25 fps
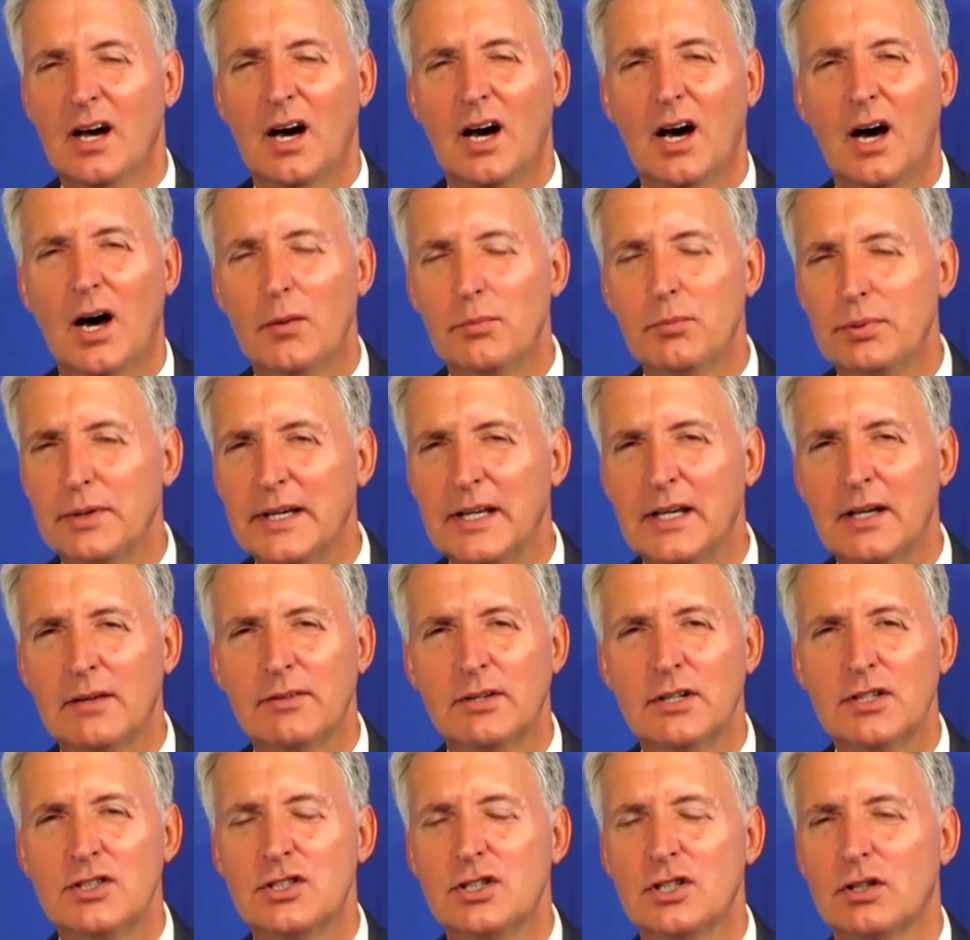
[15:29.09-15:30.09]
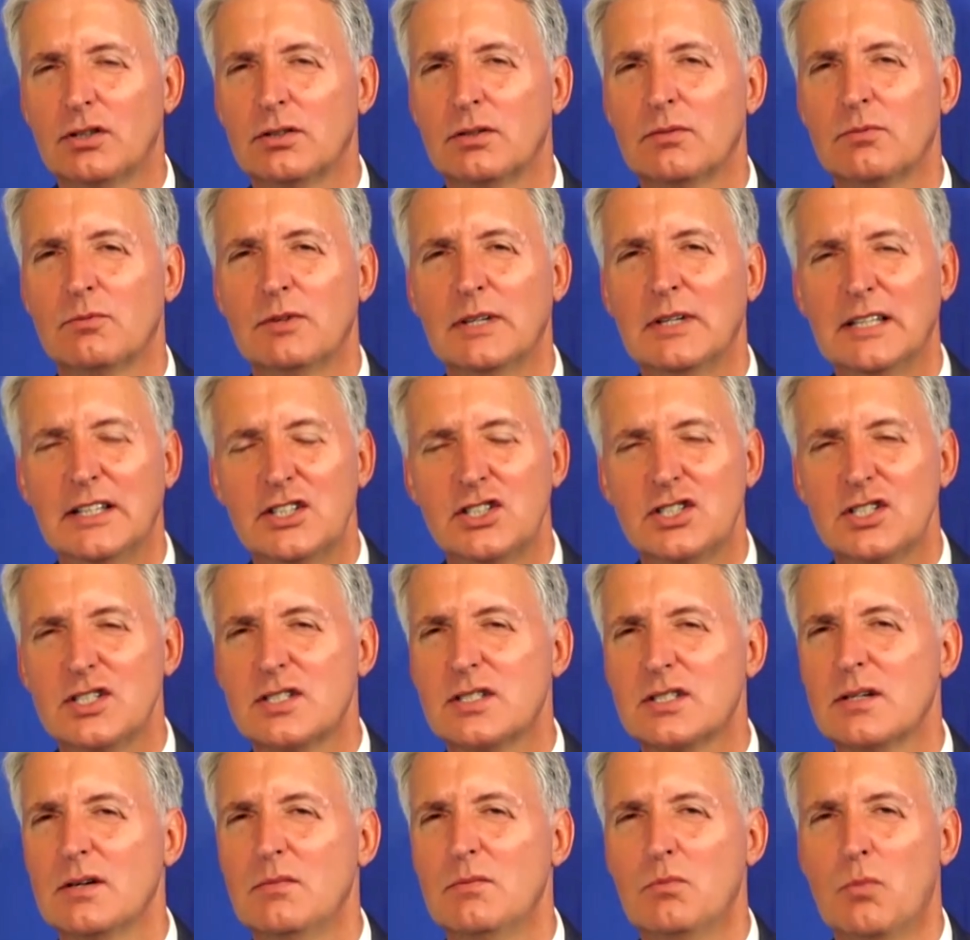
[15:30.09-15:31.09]
upbringing of their children,
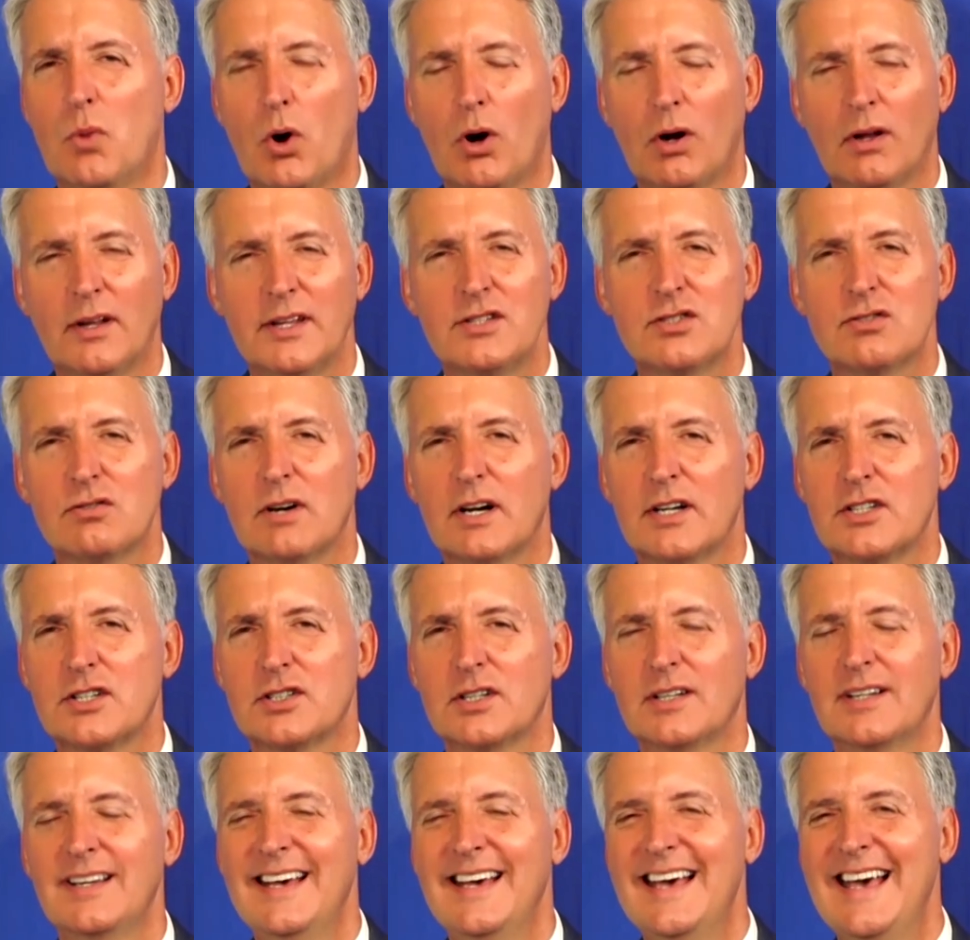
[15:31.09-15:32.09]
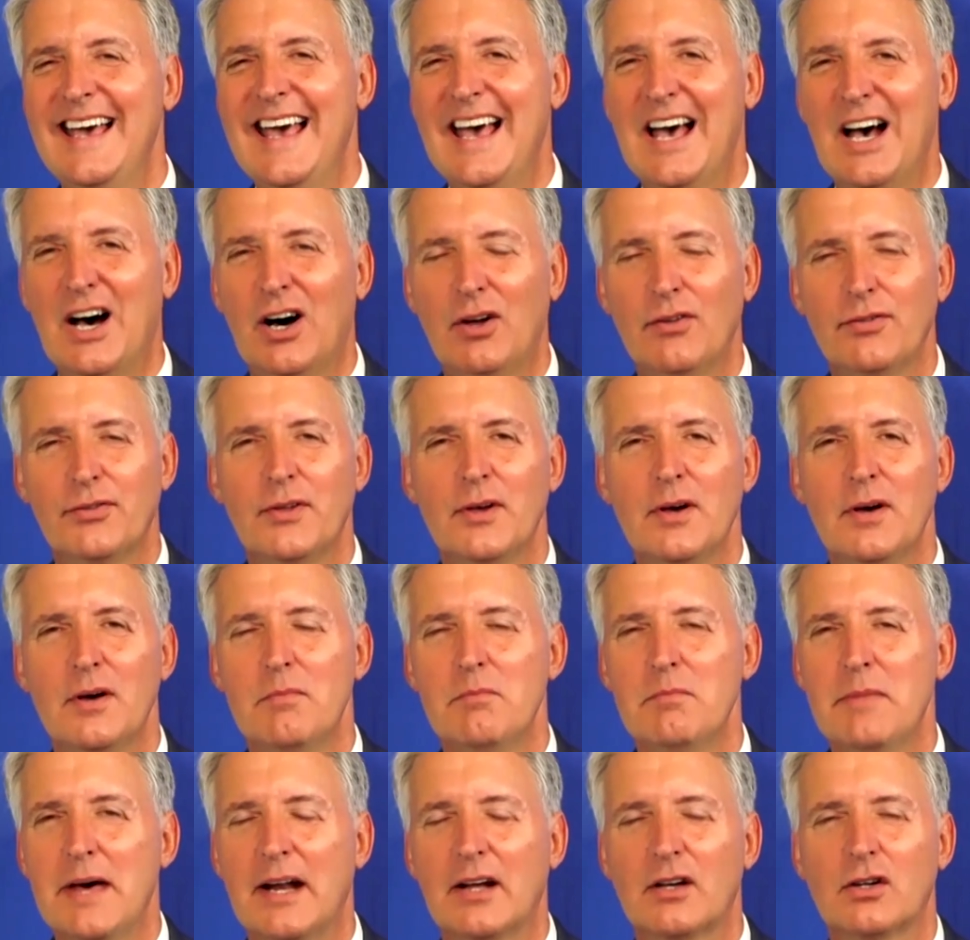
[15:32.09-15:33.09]
religious, moral instruction, health,
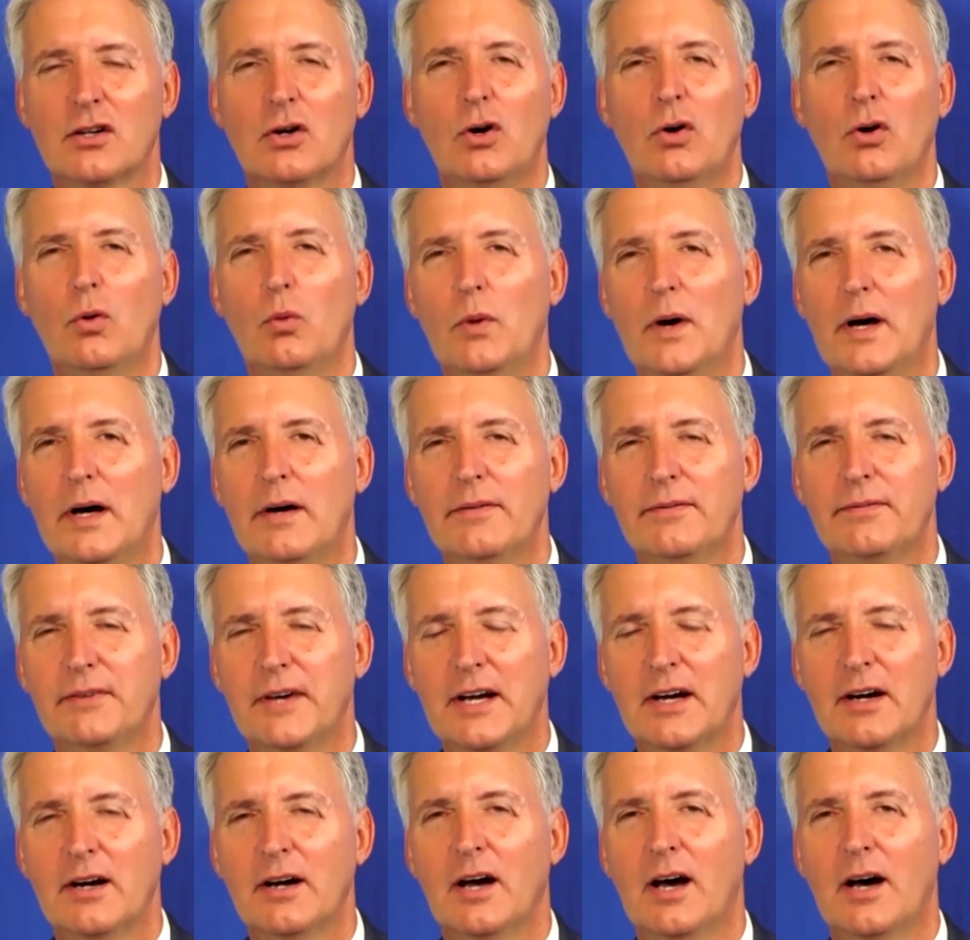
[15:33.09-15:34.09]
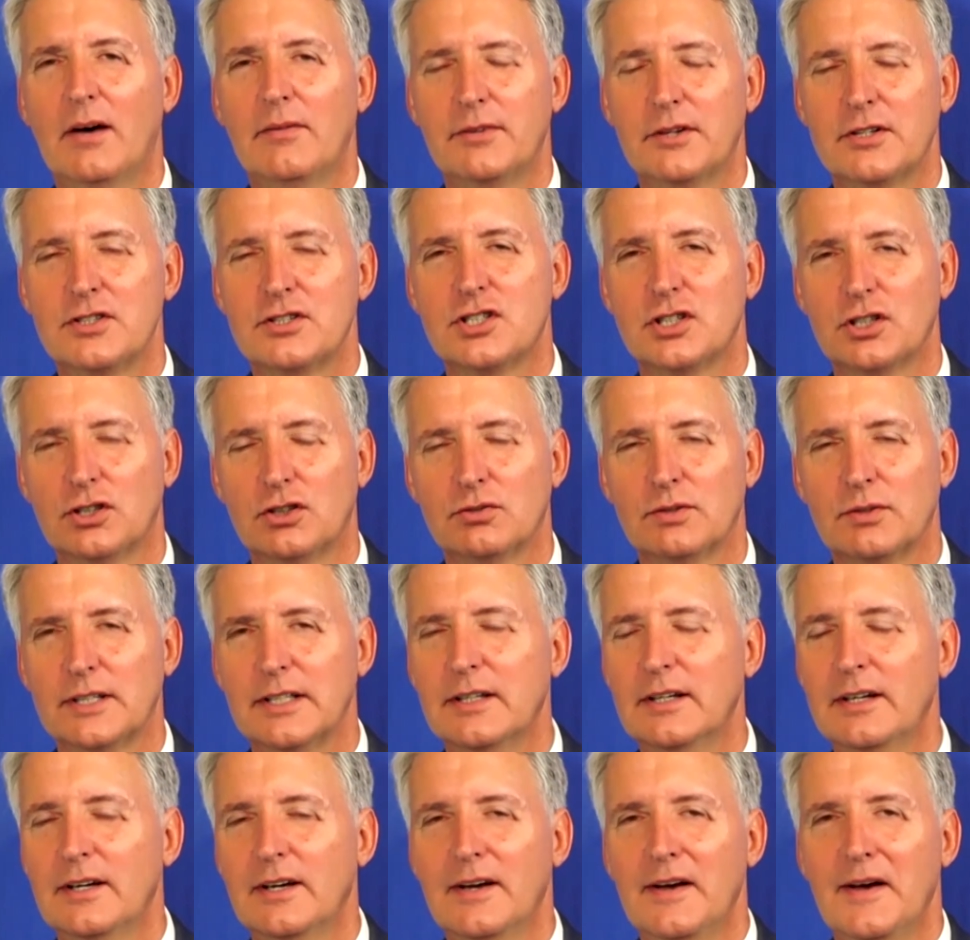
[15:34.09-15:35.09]
medical welfare of their children.